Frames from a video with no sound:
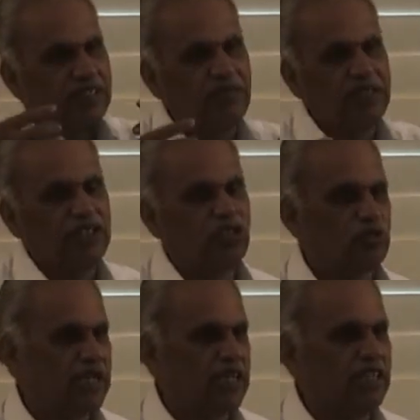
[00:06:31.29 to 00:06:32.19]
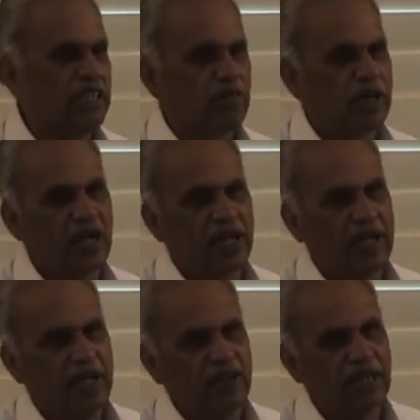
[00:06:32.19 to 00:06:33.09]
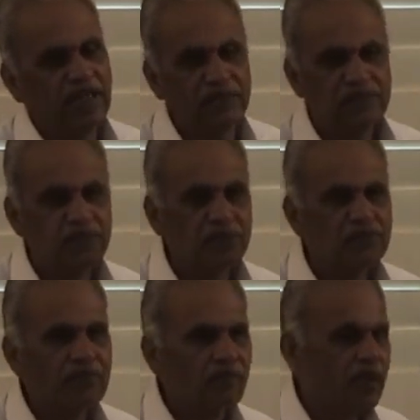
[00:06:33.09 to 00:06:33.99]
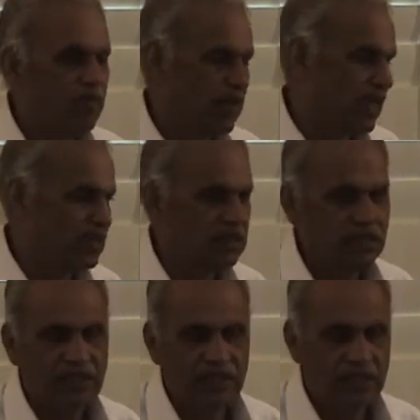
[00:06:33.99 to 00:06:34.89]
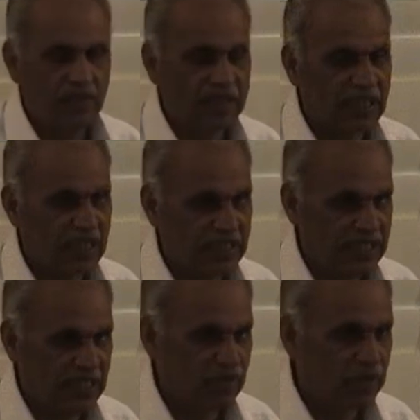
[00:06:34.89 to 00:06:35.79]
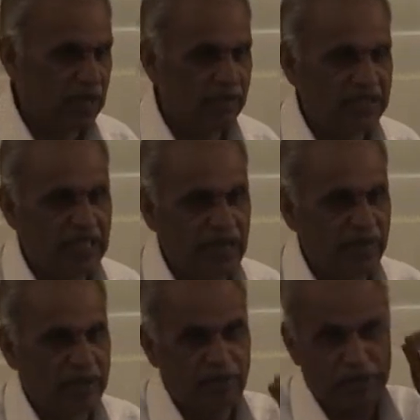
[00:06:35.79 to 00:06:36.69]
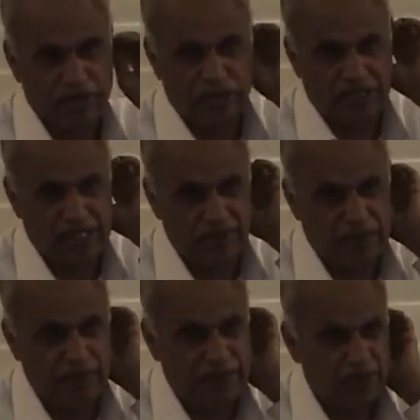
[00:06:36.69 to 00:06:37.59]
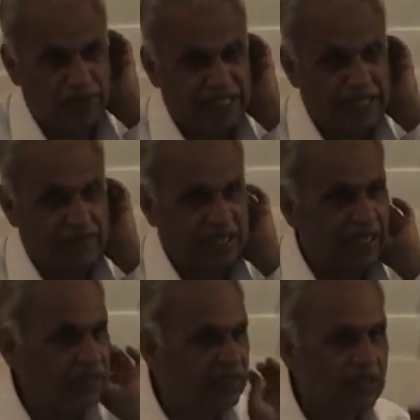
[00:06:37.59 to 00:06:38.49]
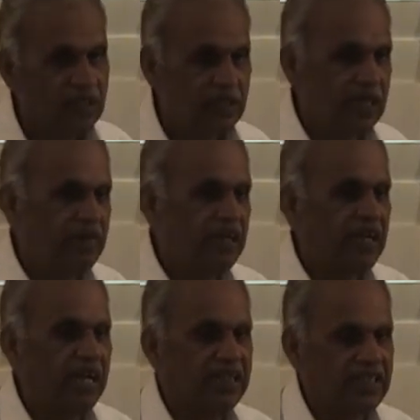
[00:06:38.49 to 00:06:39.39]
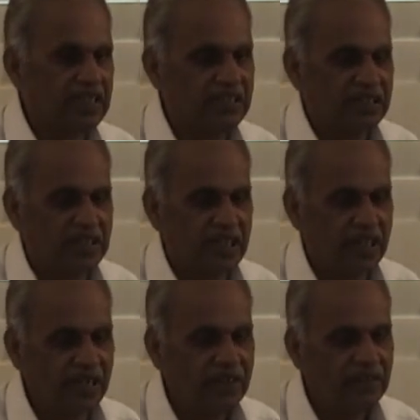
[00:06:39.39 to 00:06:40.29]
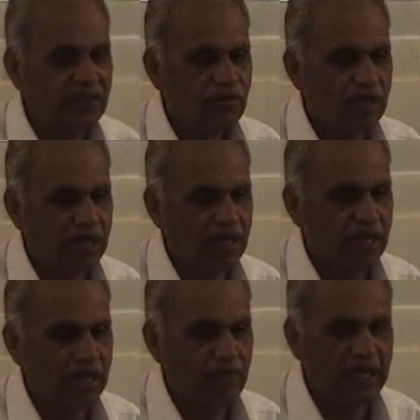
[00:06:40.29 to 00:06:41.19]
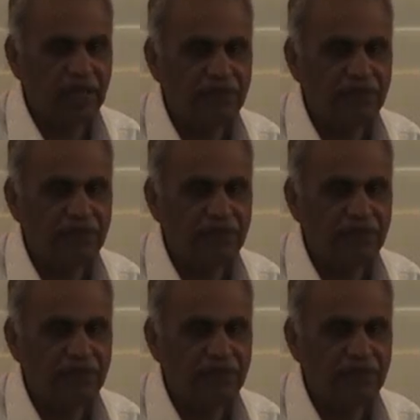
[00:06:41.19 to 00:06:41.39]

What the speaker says: which is to be done in the pranayama, because the mantra says Pranavasya Parabrahmanishi Paramatma Devata Daivi Gayatri Chandaha Pranayame